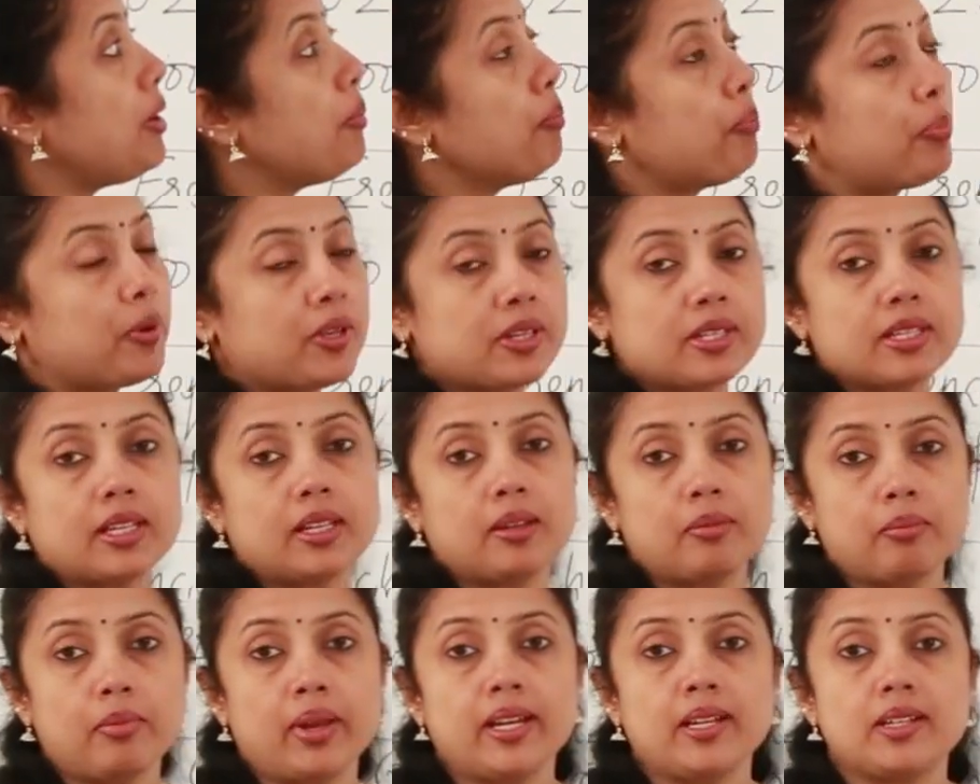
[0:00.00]

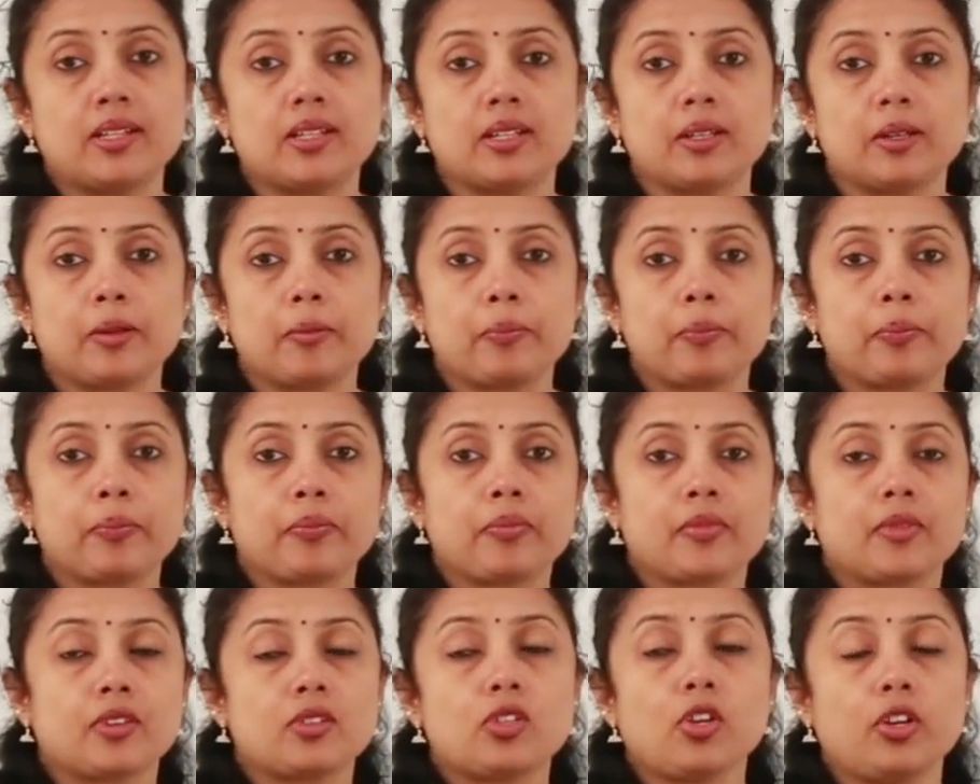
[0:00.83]
imprisonment.
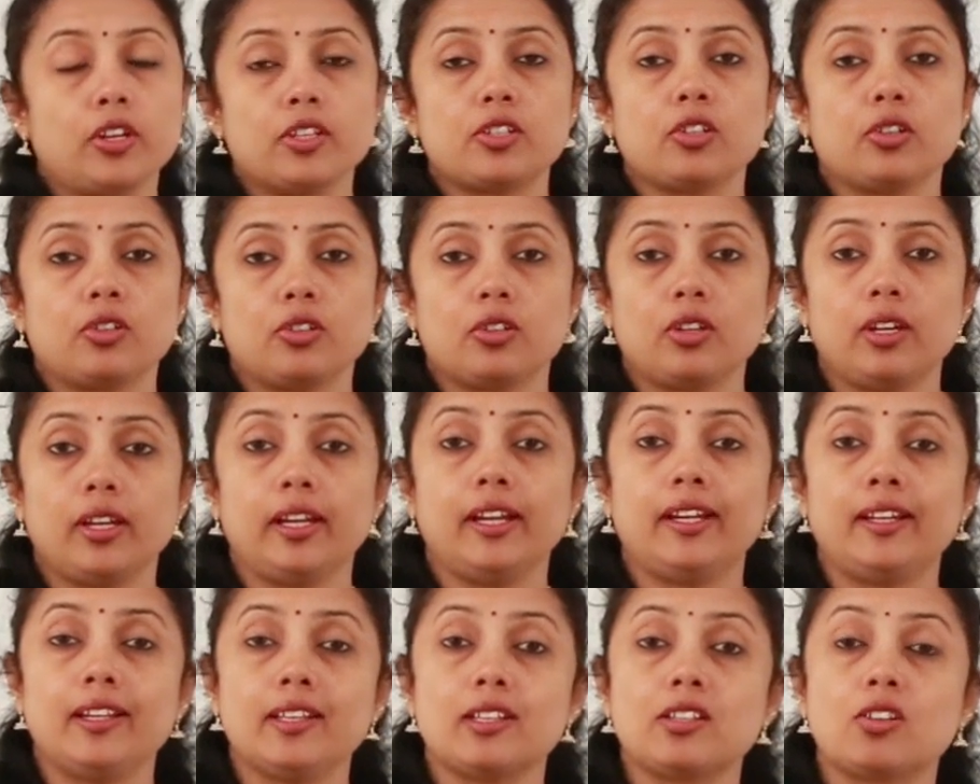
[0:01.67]
Sorry,
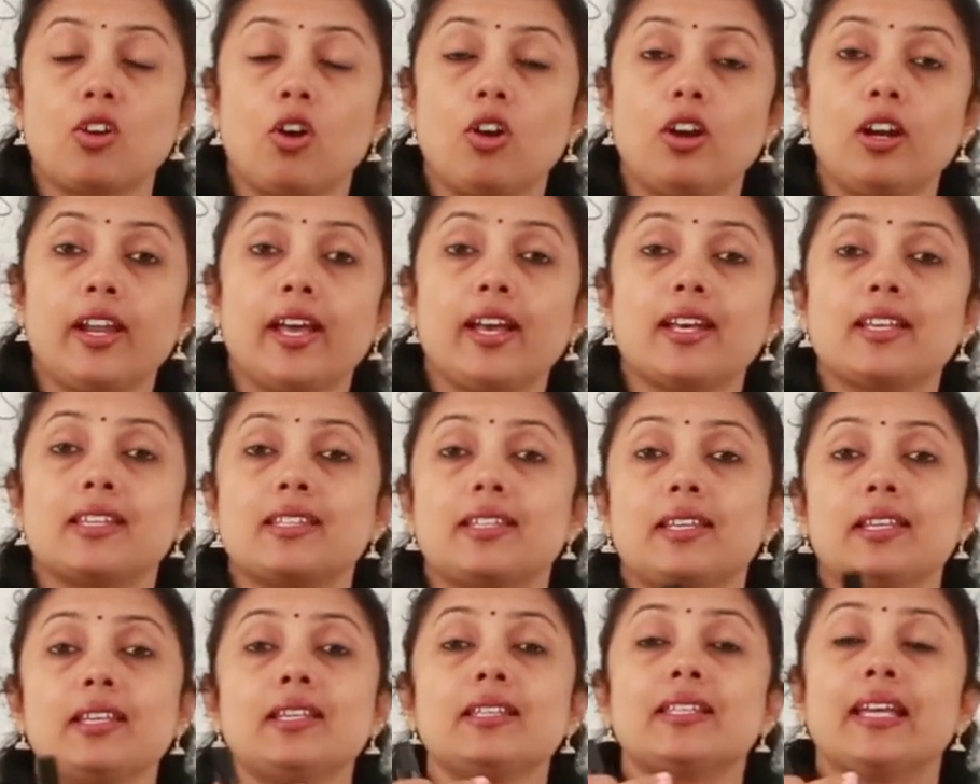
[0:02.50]
it is called as
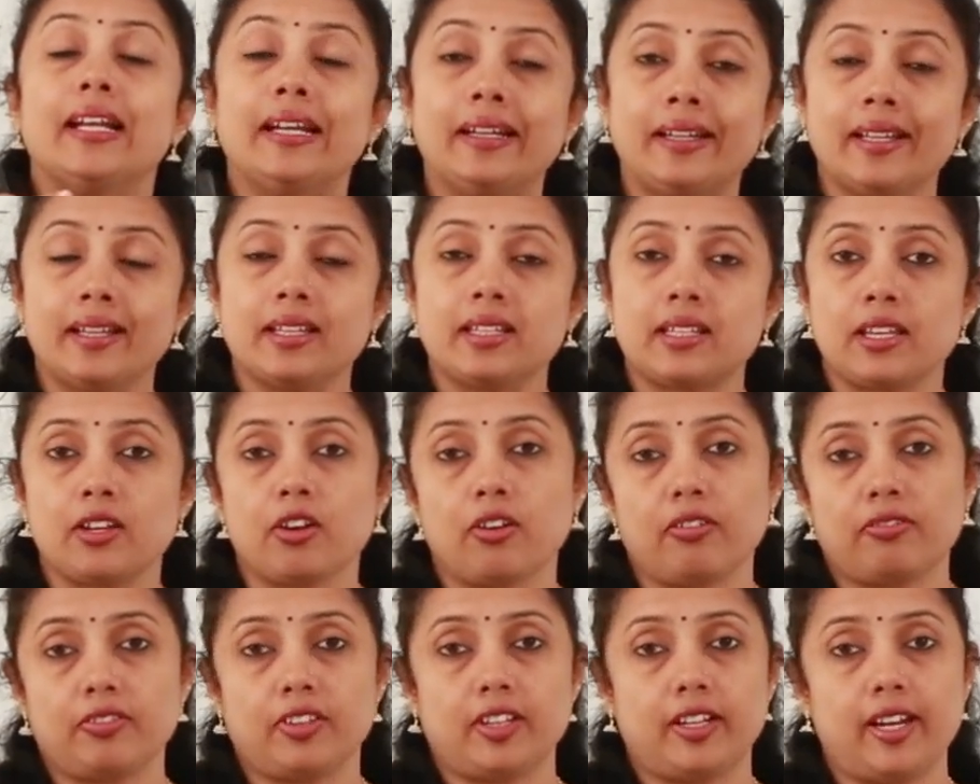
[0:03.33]
the sentencing
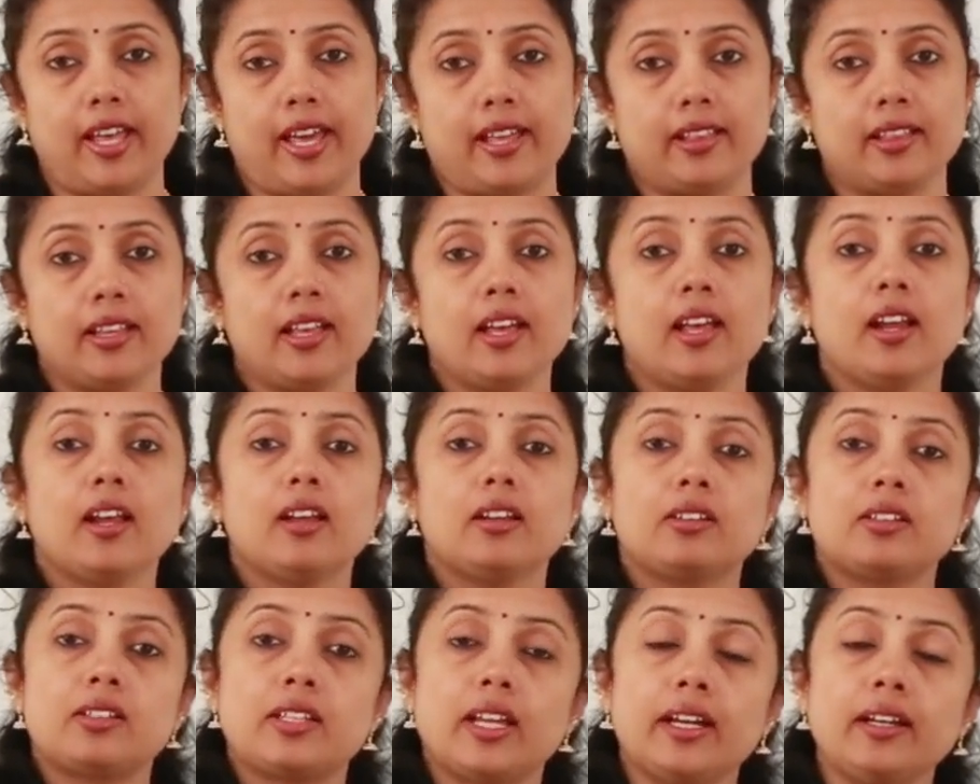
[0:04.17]
of the death
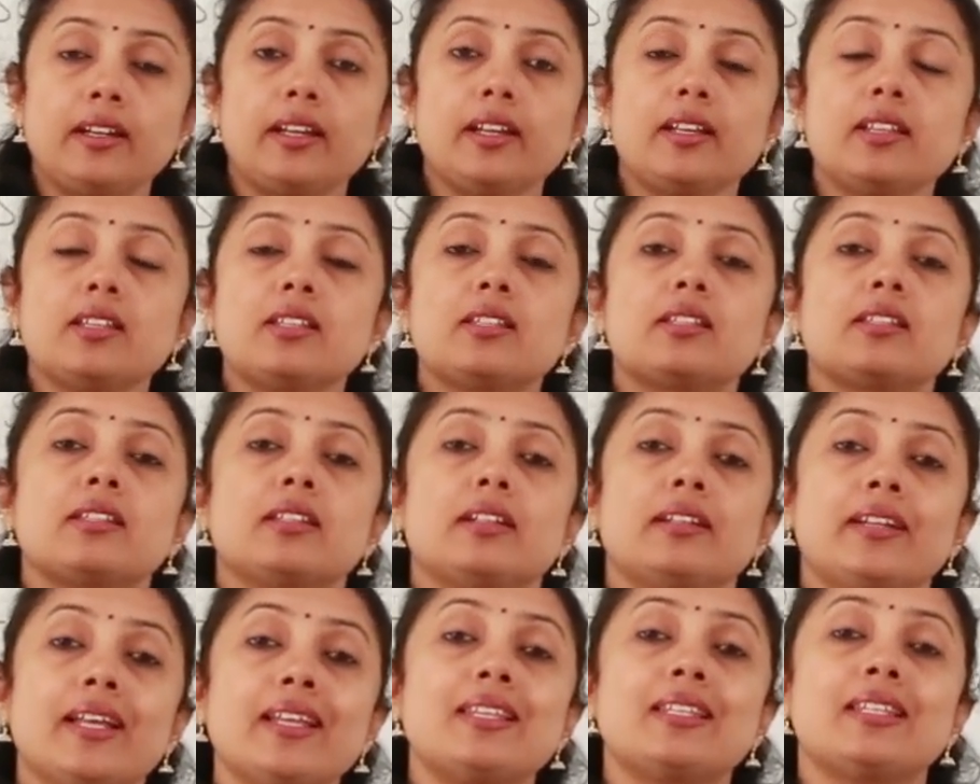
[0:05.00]
sentence,
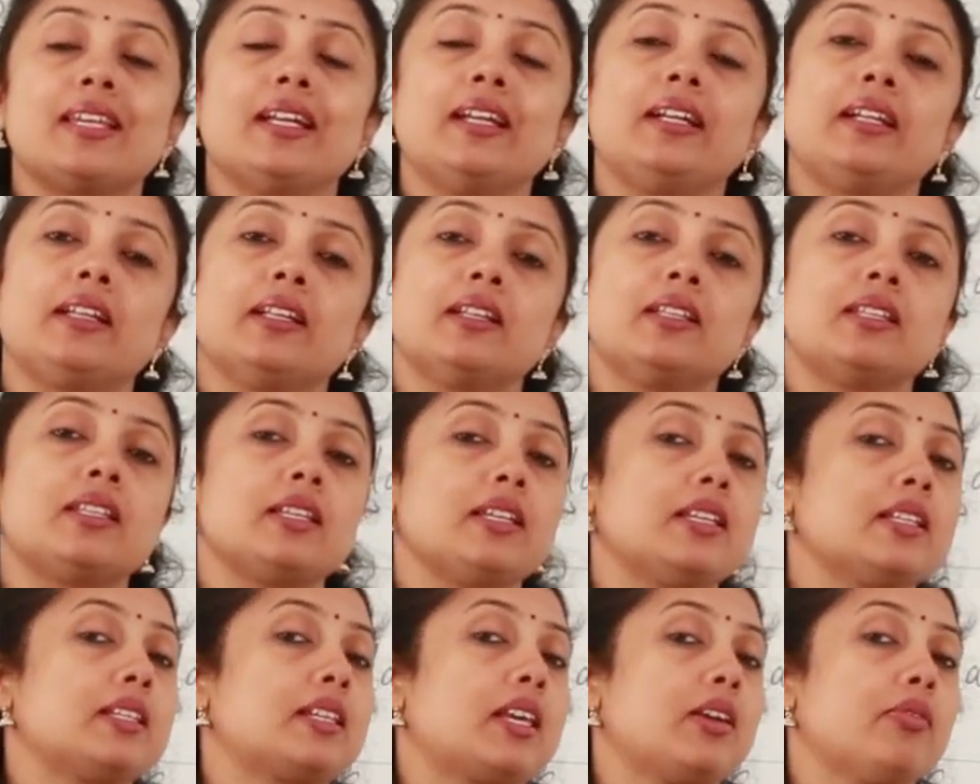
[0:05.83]
death sentence
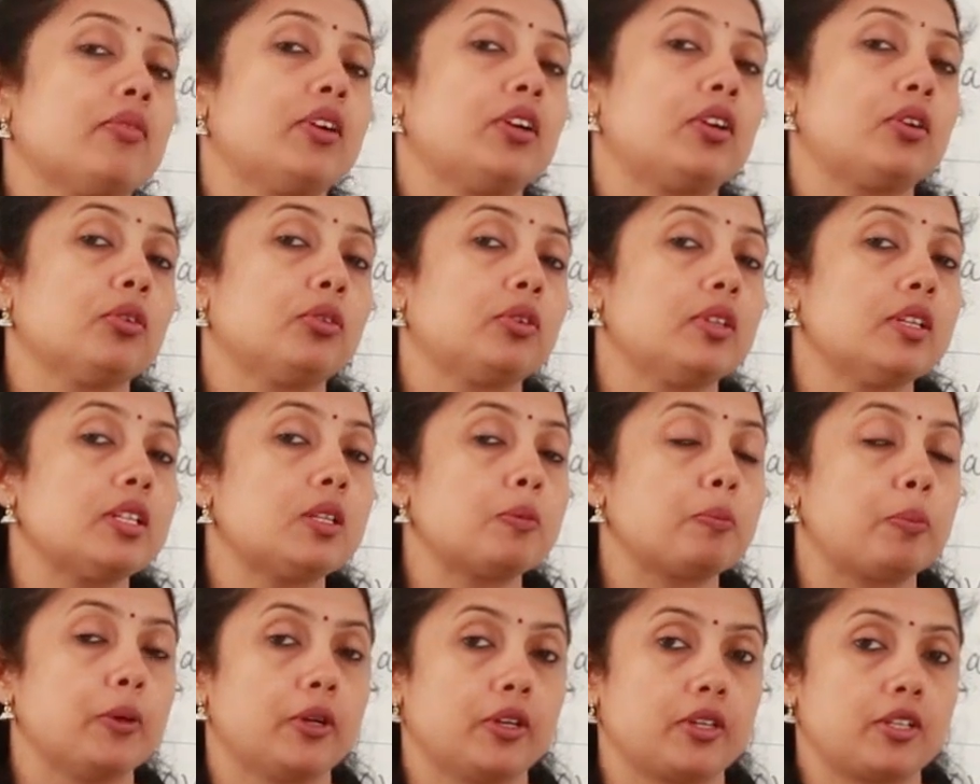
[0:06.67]
is given to this
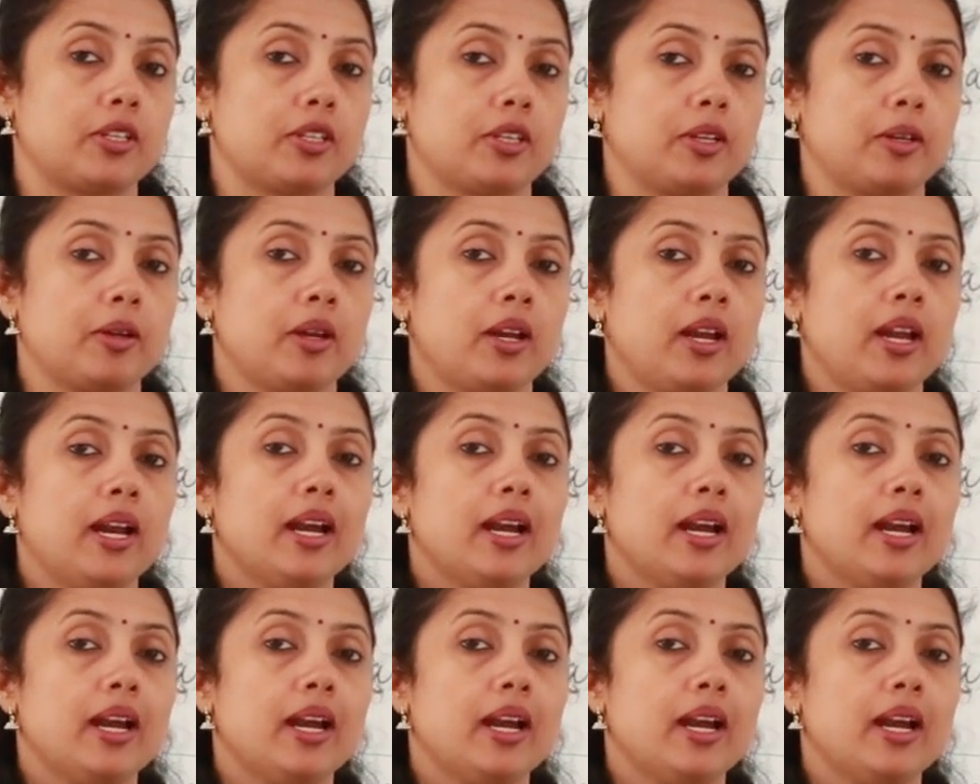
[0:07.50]
person.